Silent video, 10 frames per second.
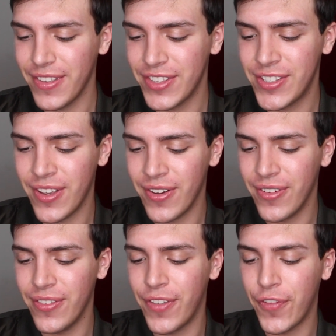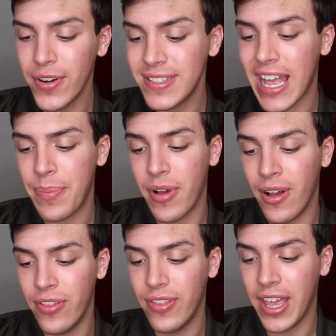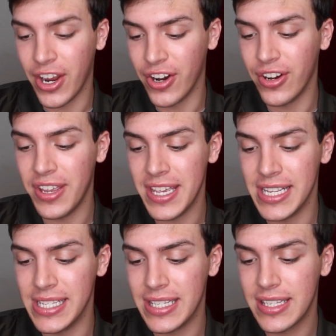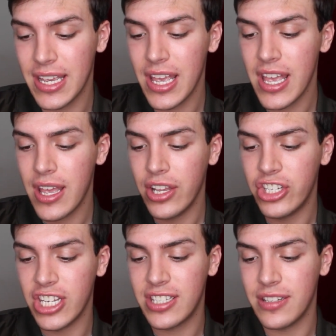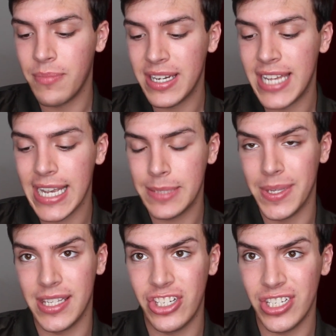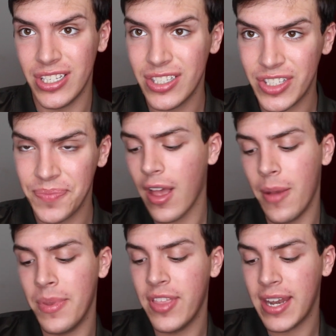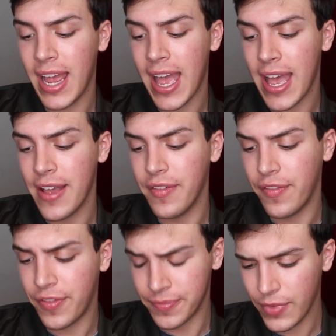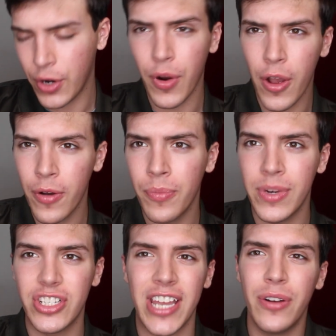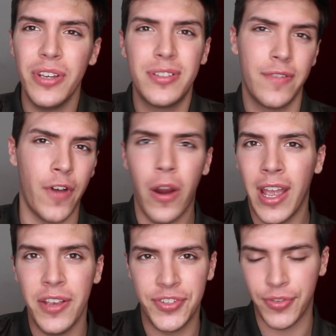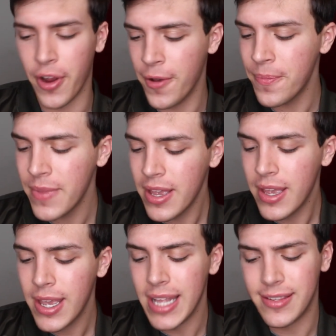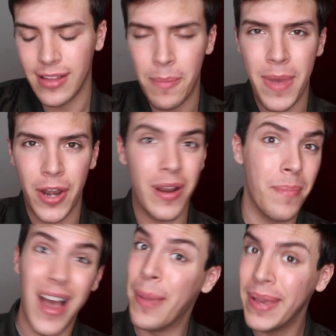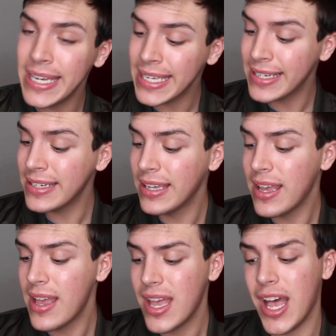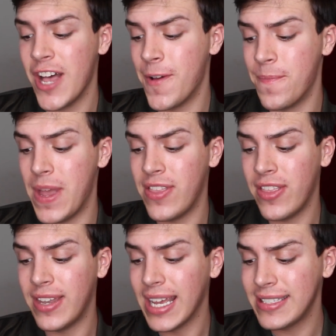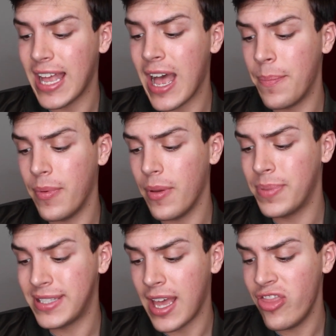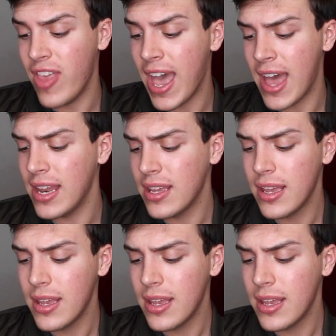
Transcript: So the first app on there is just my text messages. And then I have Chrome, which I don't use Safari, I use Chrome. It's a lot better in my opinion. And then the next app beside that